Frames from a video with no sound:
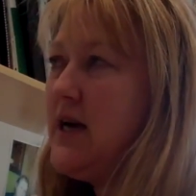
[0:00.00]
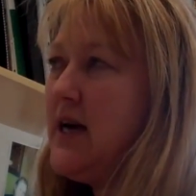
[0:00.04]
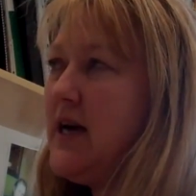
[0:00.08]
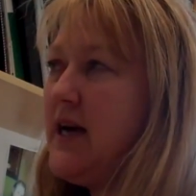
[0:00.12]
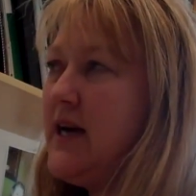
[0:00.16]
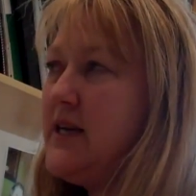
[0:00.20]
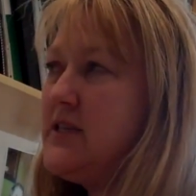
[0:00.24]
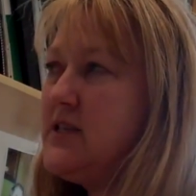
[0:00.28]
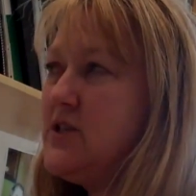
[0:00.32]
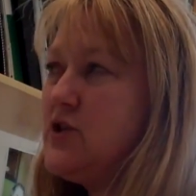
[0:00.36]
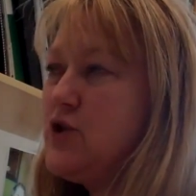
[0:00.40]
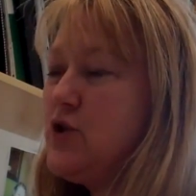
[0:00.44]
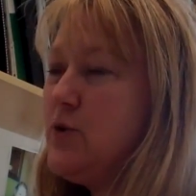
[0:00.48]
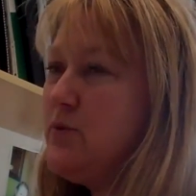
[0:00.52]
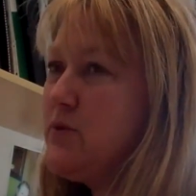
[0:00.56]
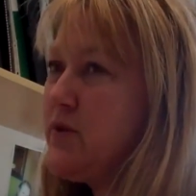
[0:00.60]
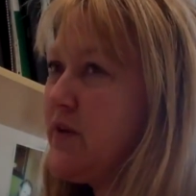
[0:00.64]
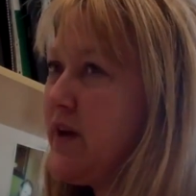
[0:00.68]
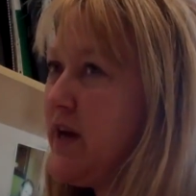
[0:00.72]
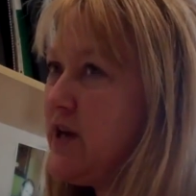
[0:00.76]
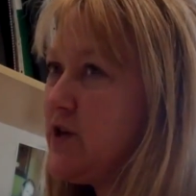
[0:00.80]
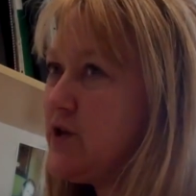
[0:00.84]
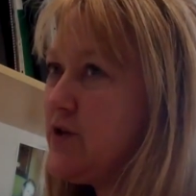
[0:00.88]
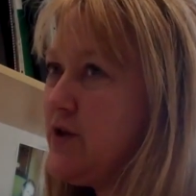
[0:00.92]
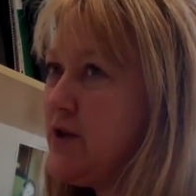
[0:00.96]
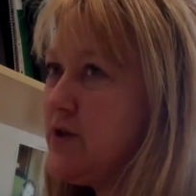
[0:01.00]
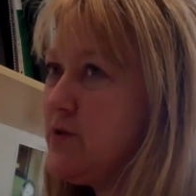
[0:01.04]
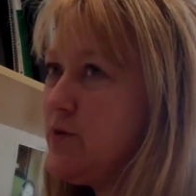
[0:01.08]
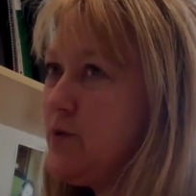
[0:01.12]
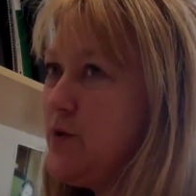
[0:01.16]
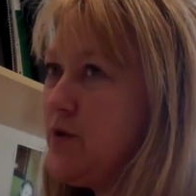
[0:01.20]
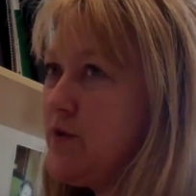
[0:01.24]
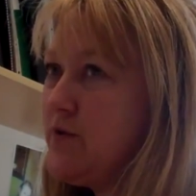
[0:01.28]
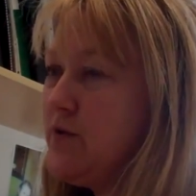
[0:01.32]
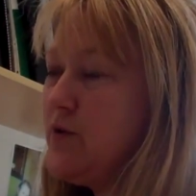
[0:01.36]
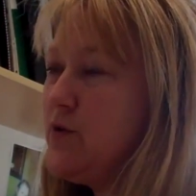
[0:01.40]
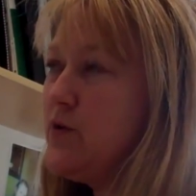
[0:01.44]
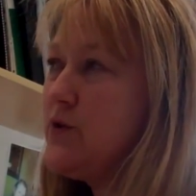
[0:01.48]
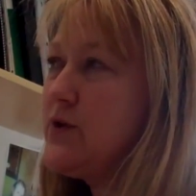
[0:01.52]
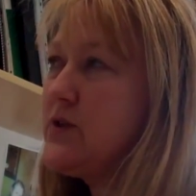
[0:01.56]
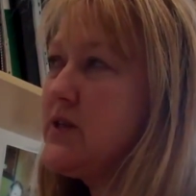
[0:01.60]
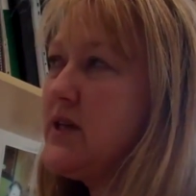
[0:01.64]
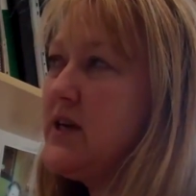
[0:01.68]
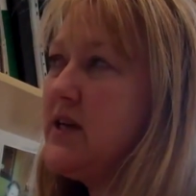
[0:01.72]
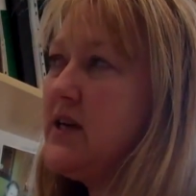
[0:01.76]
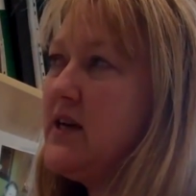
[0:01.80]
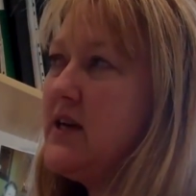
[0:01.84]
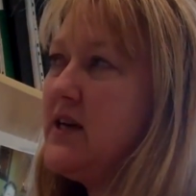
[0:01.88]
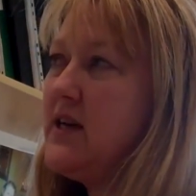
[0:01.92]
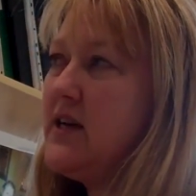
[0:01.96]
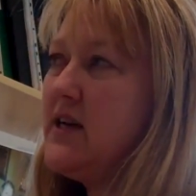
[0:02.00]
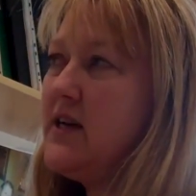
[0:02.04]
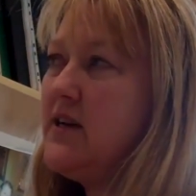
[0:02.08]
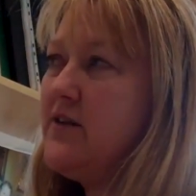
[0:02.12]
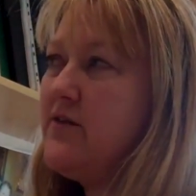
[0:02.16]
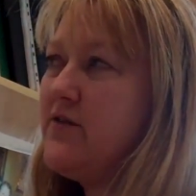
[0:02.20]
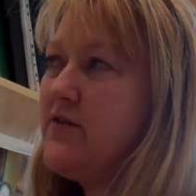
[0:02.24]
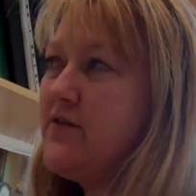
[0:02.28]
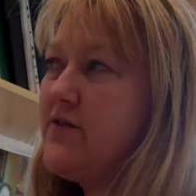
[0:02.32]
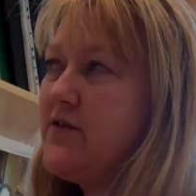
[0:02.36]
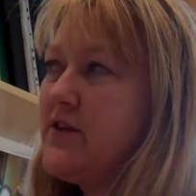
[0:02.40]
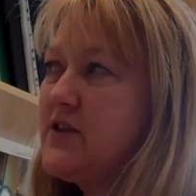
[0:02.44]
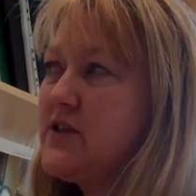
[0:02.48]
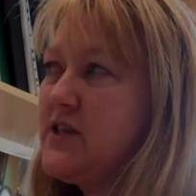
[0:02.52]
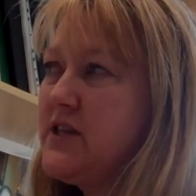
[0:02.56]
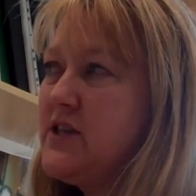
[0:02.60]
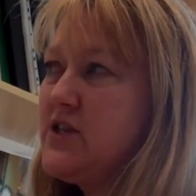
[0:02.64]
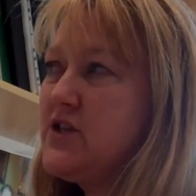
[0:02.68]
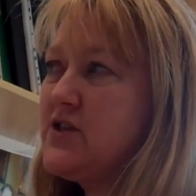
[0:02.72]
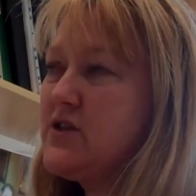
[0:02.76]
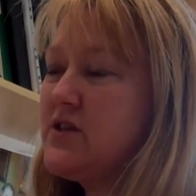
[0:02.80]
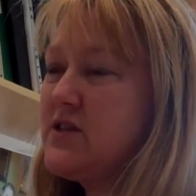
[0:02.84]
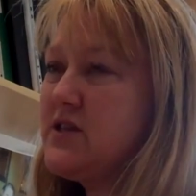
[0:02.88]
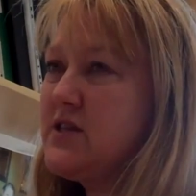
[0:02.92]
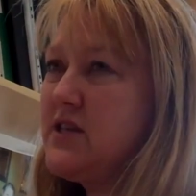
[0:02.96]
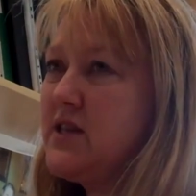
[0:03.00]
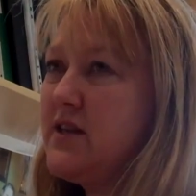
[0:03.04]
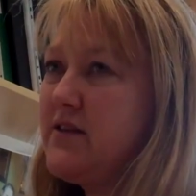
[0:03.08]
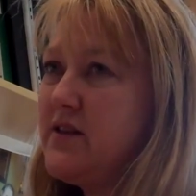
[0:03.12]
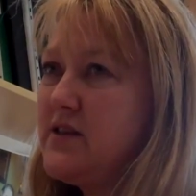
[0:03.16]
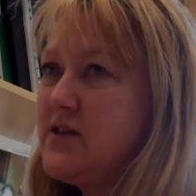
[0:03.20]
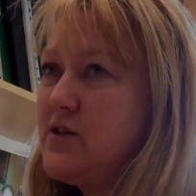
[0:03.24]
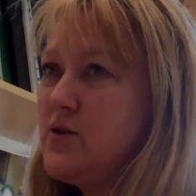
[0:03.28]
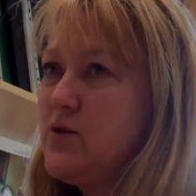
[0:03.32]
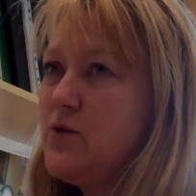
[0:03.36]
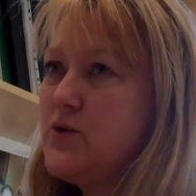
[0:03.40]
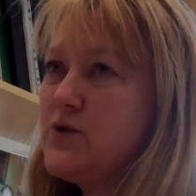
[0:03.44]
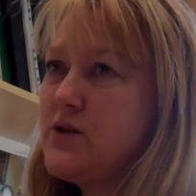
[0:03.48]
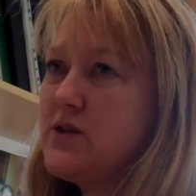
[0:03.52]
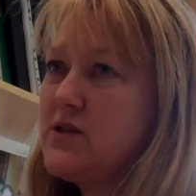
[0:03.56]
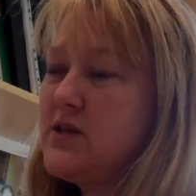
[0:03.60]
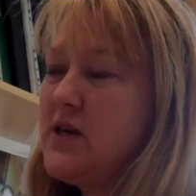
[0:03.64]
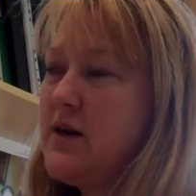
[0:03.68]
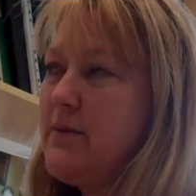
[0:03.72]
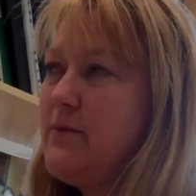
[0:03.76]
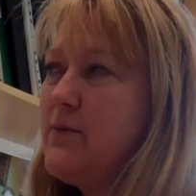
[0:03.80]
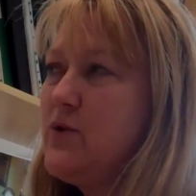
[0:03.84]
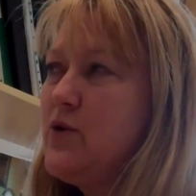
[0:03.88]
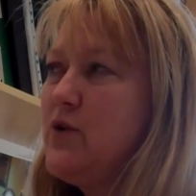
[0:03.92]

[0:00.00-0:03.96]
And in terms of casualised workforce, if the teachers are setting these courses up,